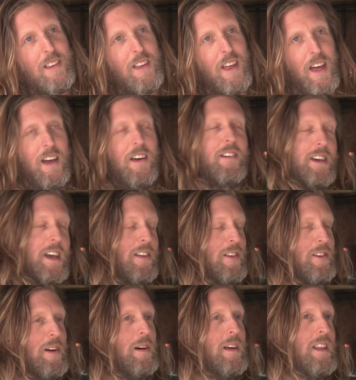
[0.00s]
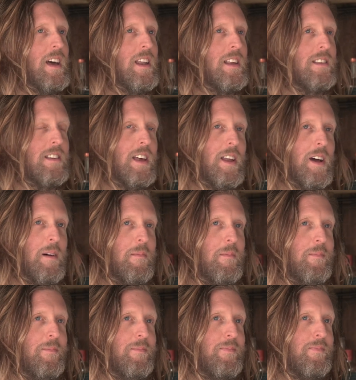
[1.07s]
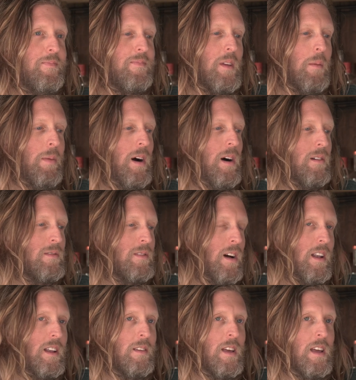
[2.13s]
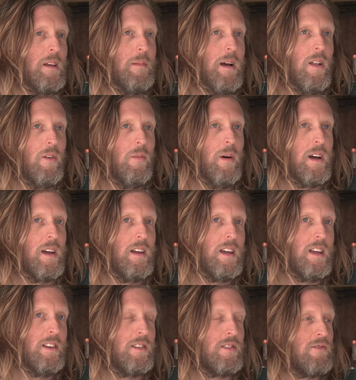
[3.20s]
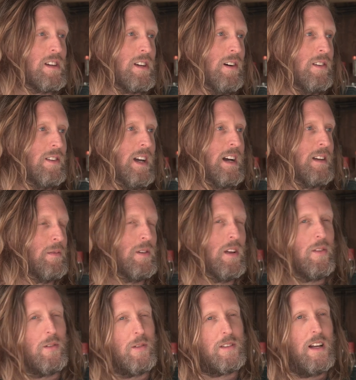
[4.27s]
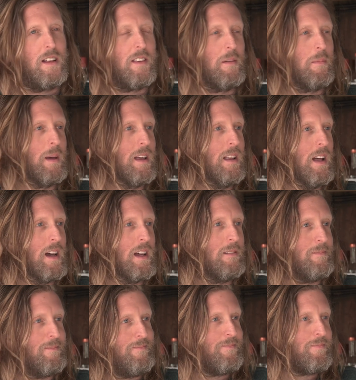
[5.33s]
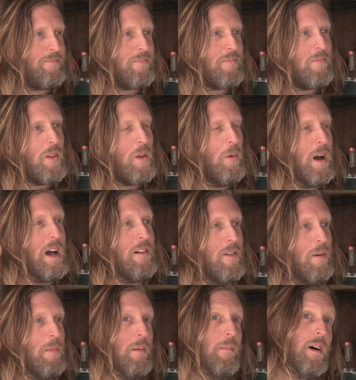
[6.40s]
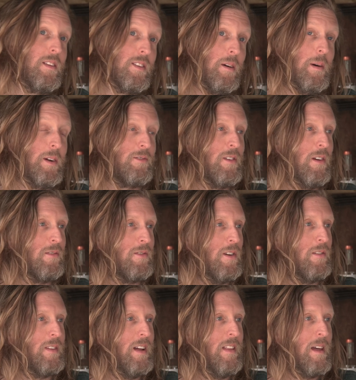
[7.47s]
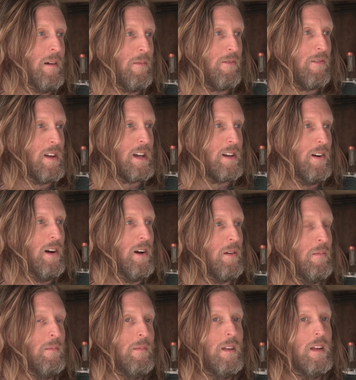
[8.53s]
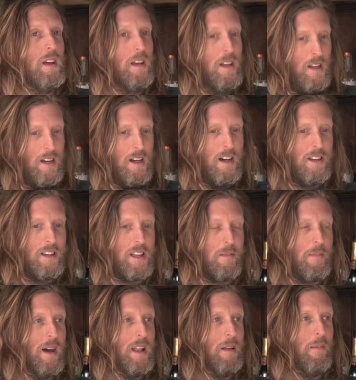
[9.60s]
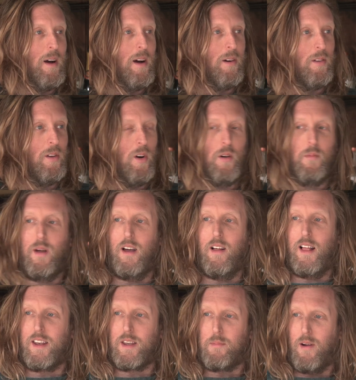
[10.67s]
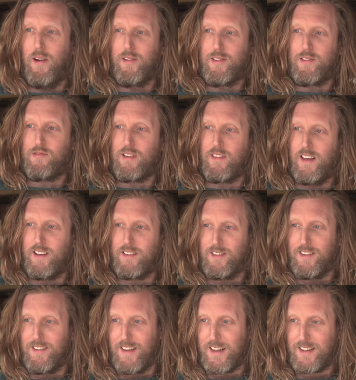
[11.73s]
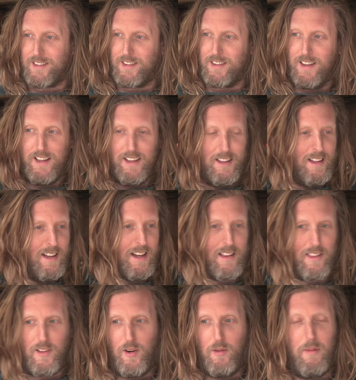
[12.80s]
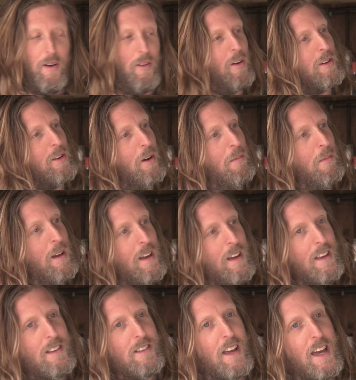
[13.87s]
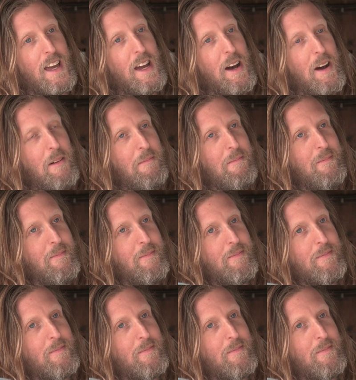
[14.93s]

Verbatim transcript: Yeah, okay. On the, and, and he said, um, "But I'll, I'll email all my industry contacts," which I thought sounded a bit like whatever. But by the time I drove down the M3 and got home, I had an email in my old Hotmail, Andy Burrows 3006 at hotmail.com, saying, um,